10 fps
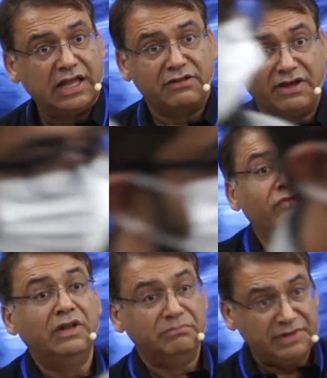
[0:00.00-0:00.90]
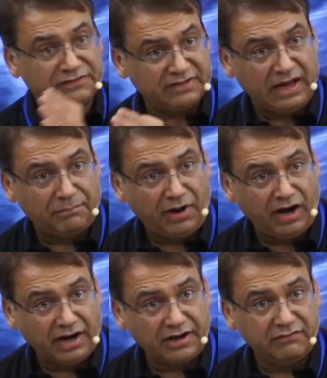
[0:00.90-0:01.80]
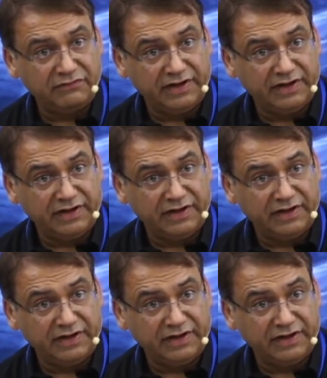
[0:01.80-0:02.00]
Otherwise, you will miss a part of